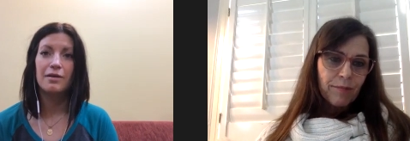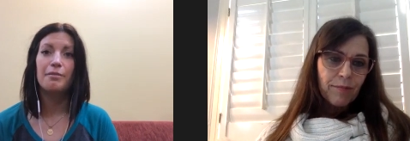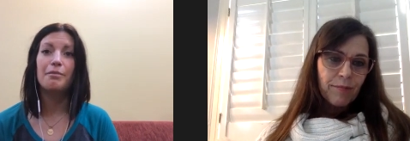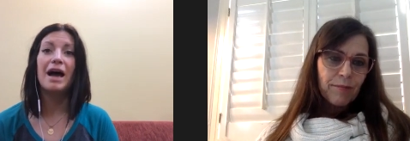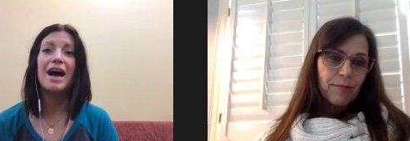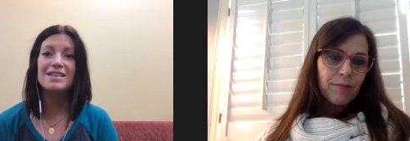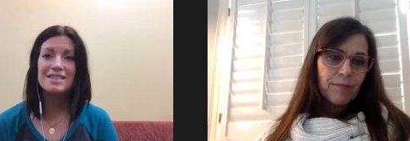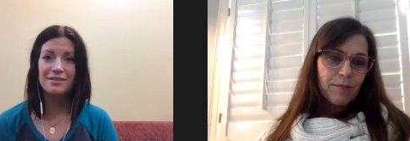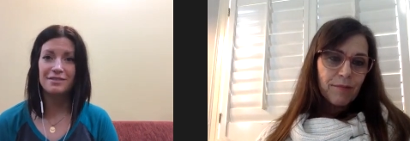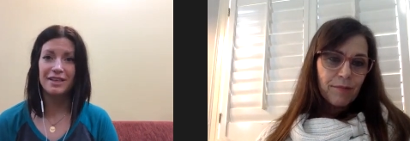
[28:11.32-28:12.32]

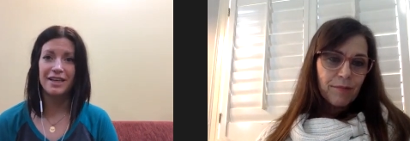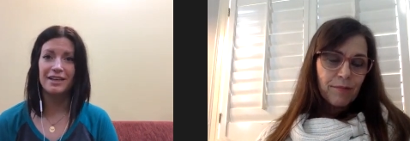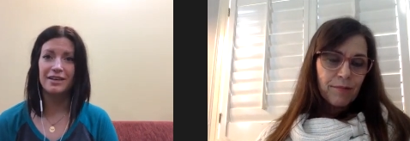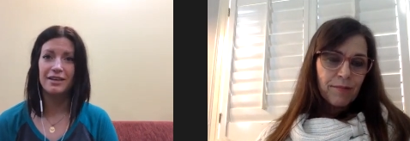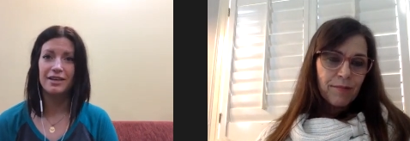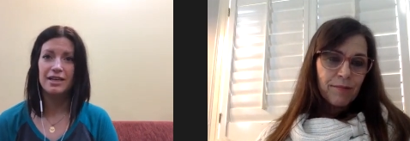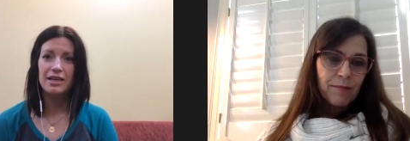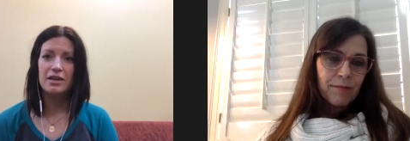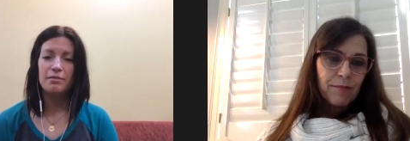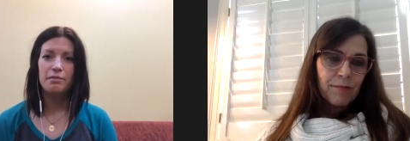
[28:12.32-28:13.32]
Speaker 1: Massively.
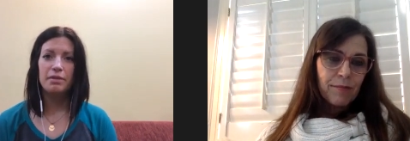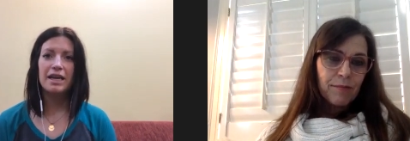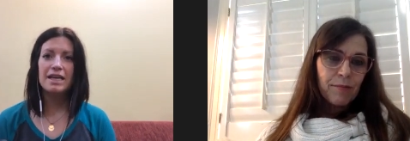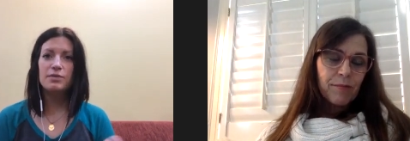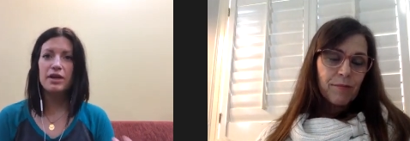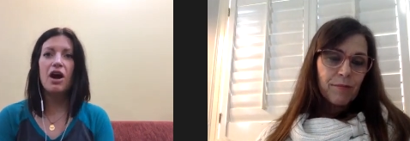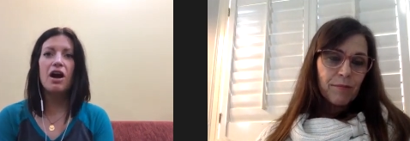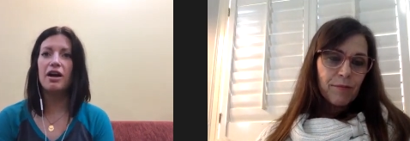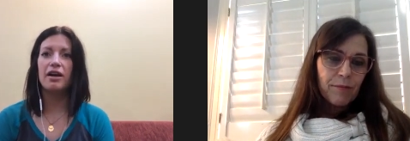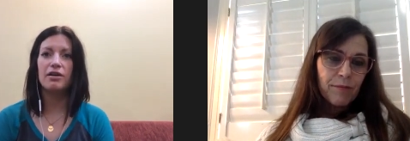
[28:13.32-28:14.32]
Because we
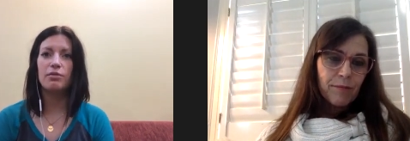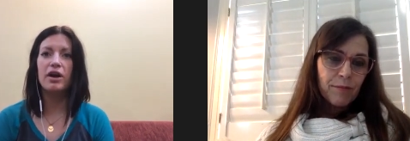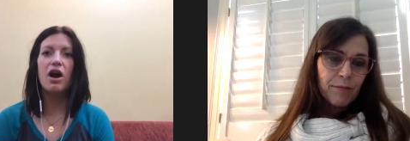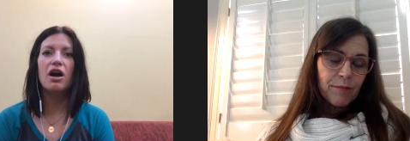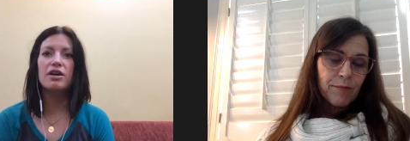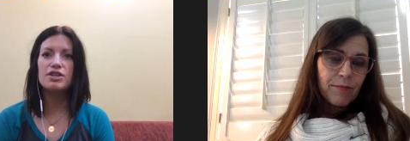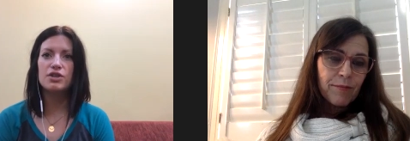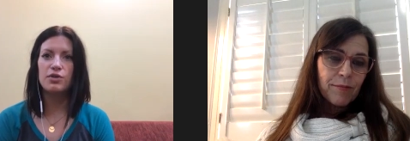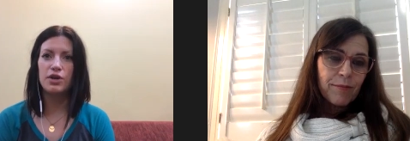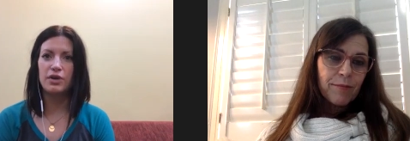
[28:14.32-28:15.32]
are. We are
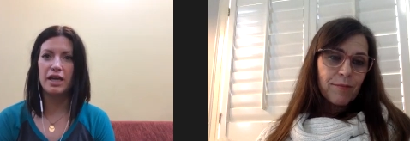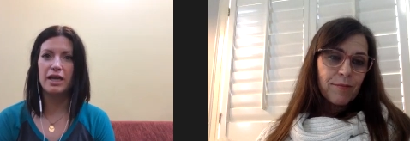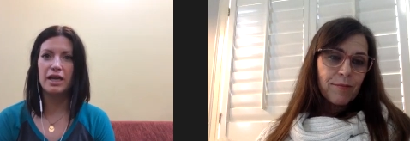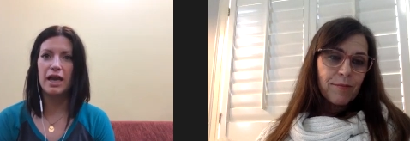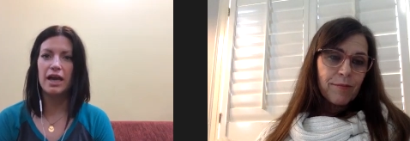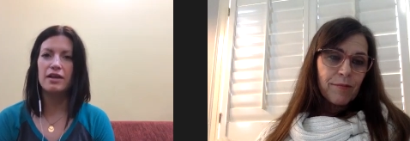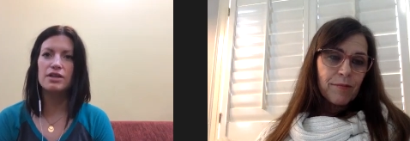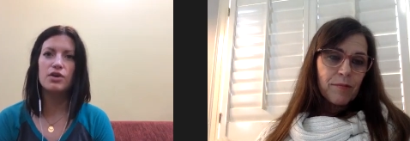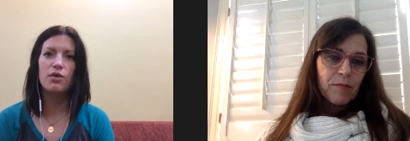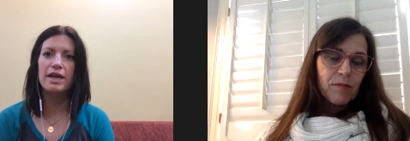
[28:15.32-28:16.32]
so unique. And there's
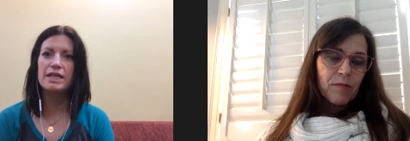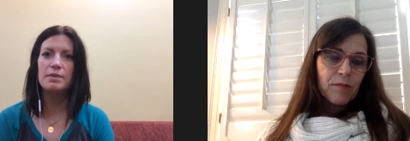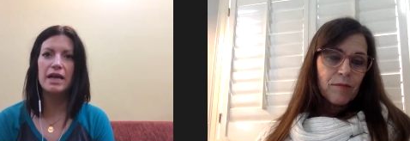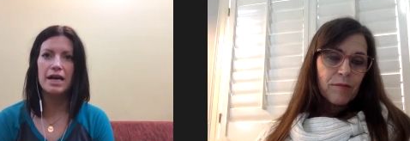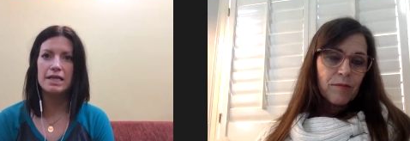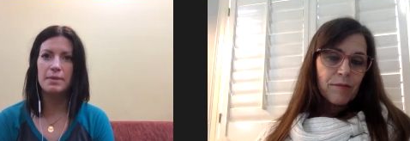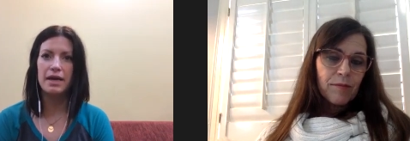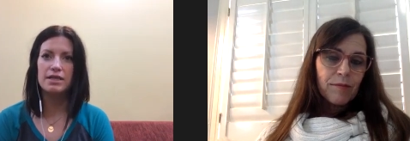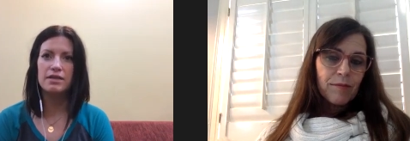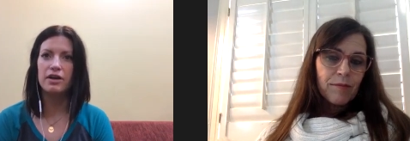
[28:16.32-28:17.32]
going to be
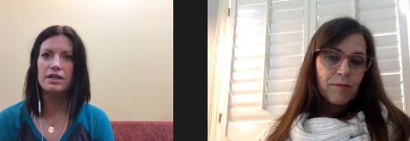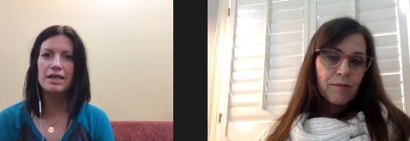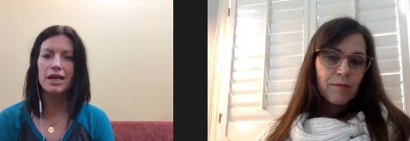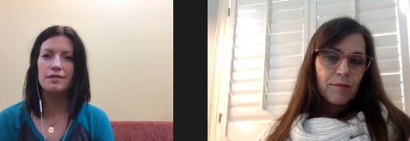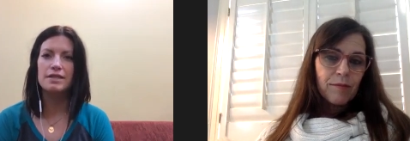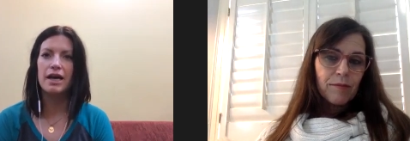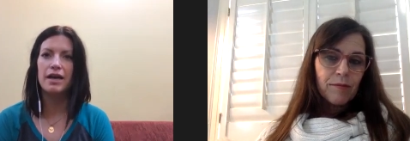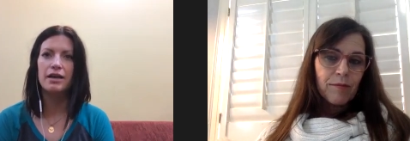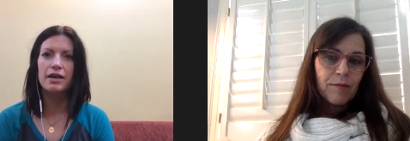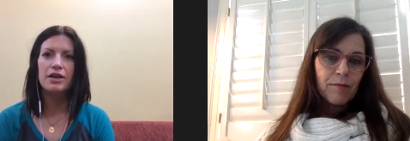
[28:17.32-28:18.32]
aspects of ourselves that
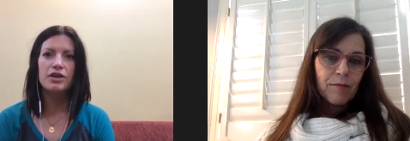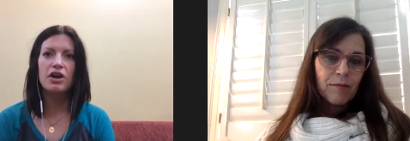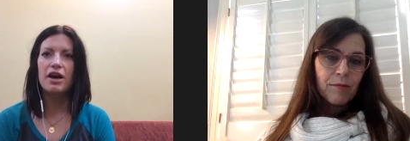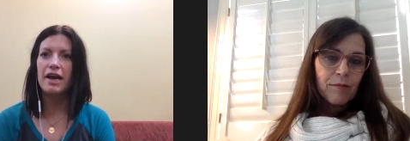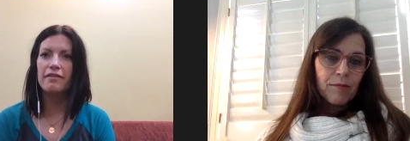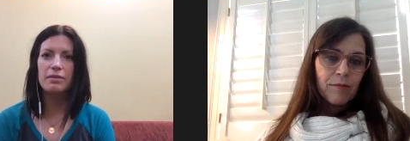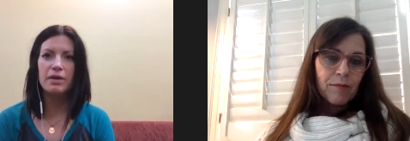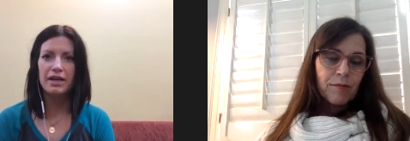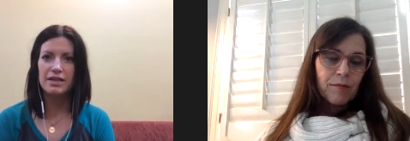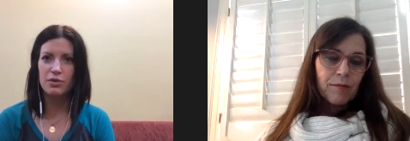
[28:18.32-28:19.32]
not everybody
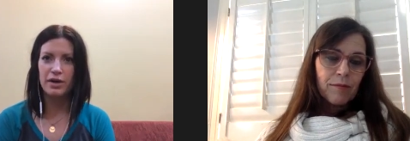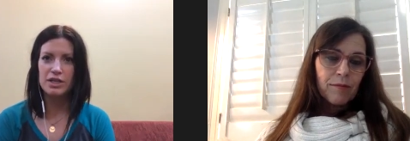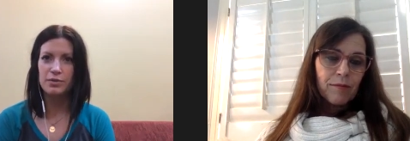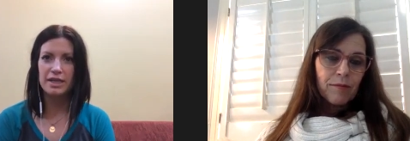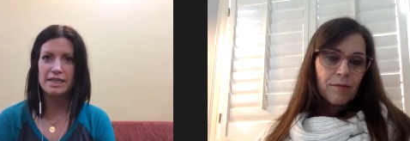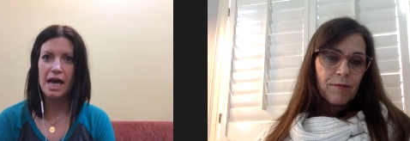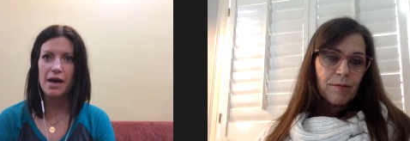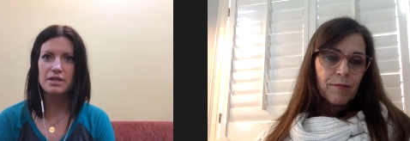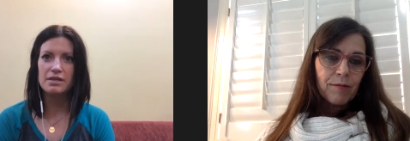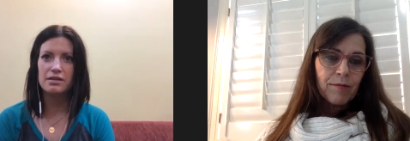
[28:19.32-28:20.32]
is going to
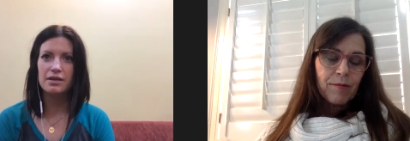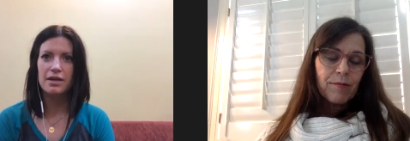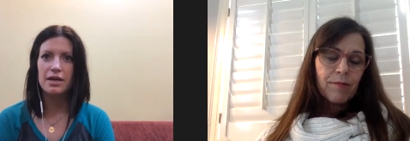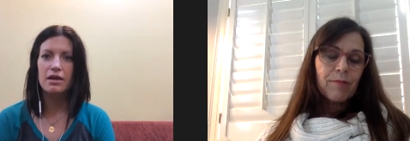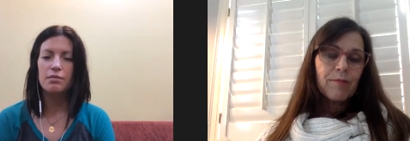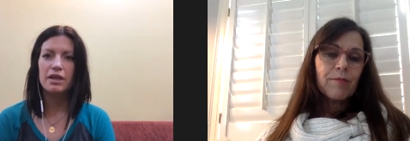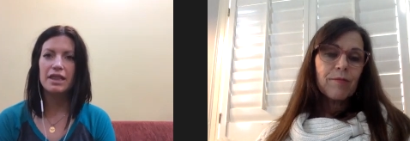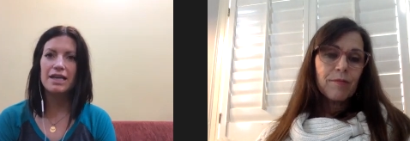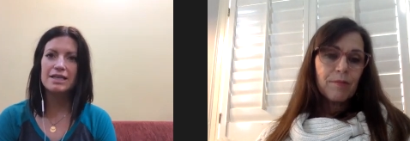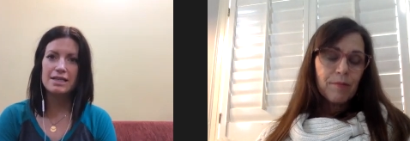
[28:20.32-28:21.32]
accept. But
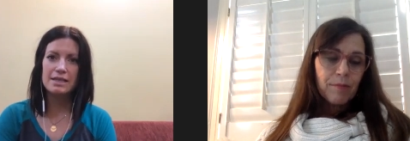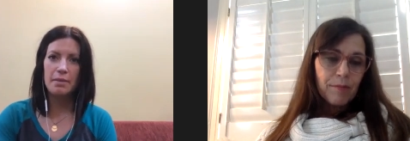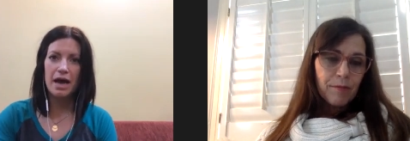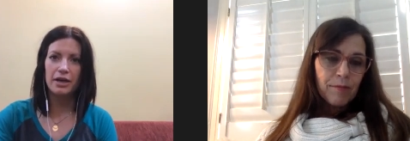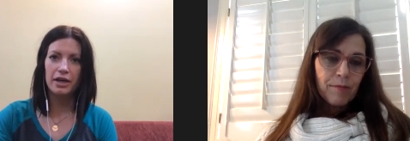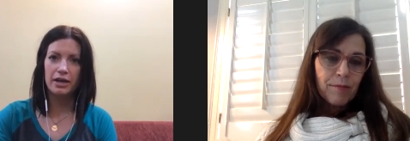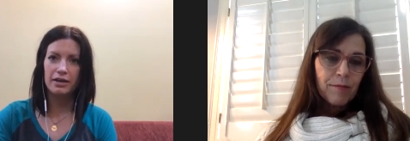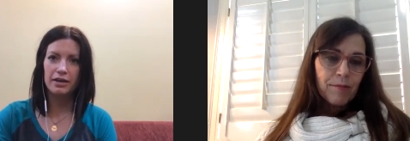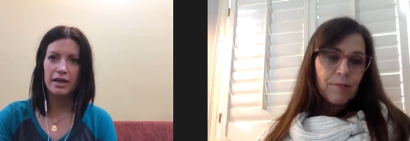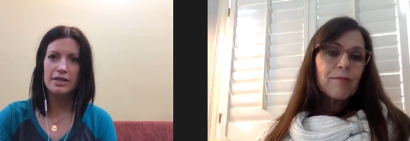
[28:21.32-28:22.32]
that doesn't matter.
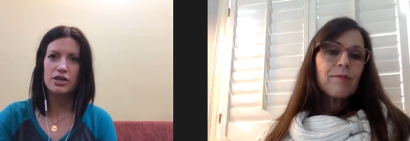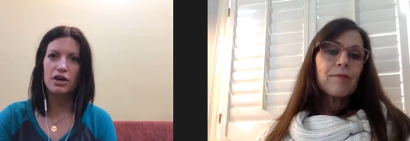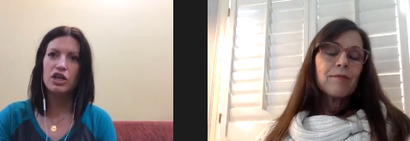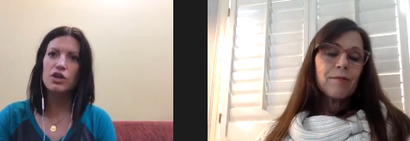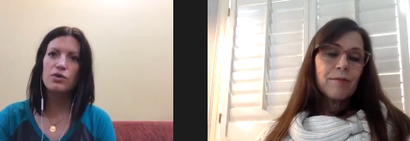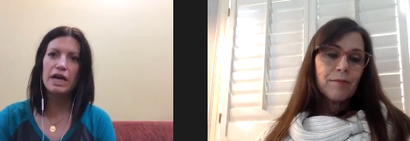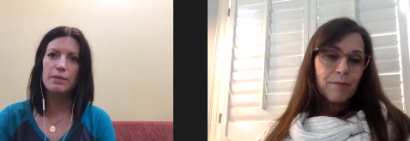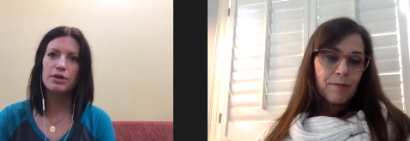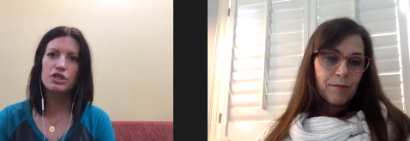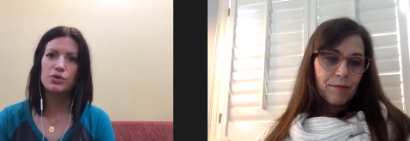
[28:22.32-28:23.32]
It's, are you
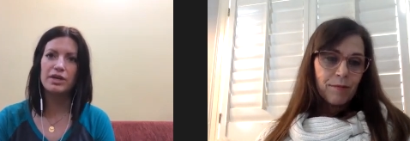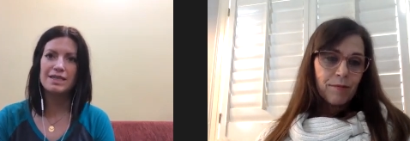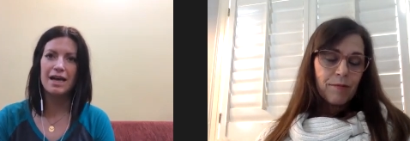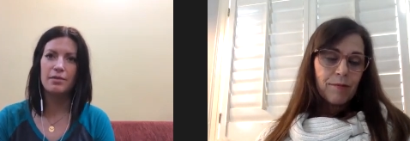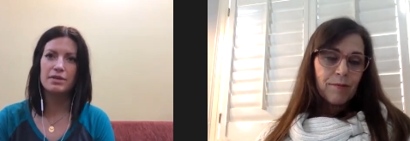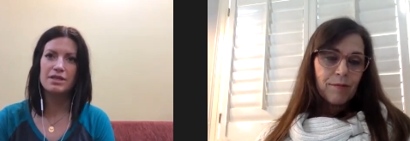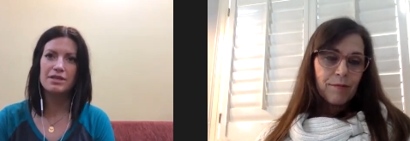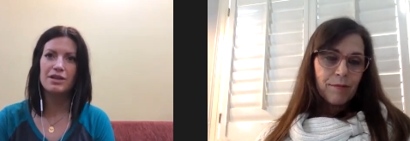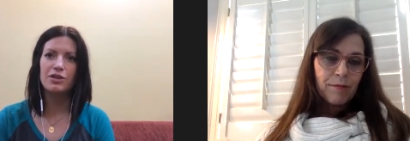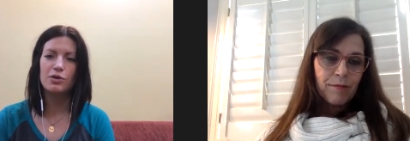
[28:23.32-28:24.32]
able to accept
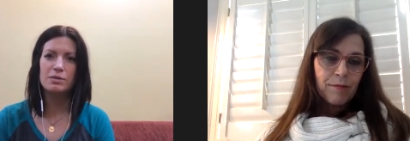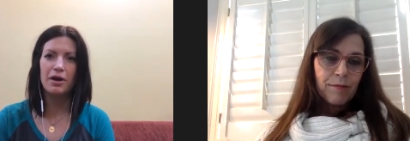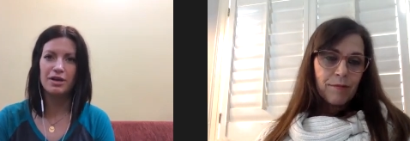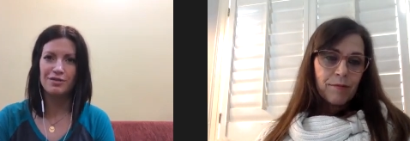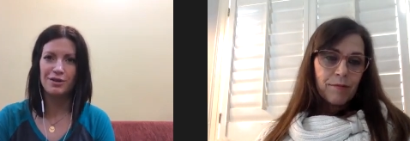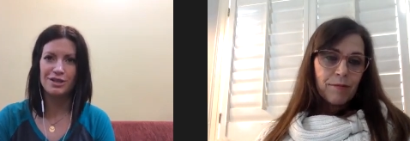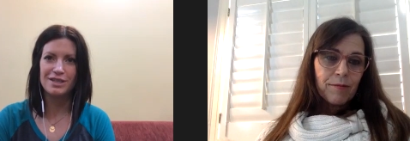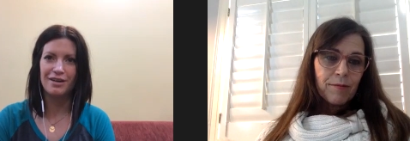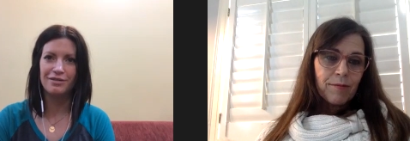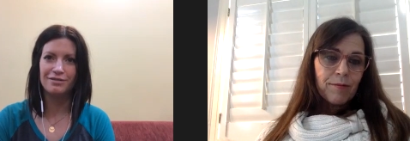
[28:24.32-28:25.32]
those parts of
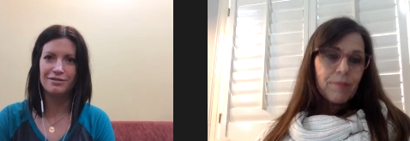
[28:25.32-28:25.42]
yourself?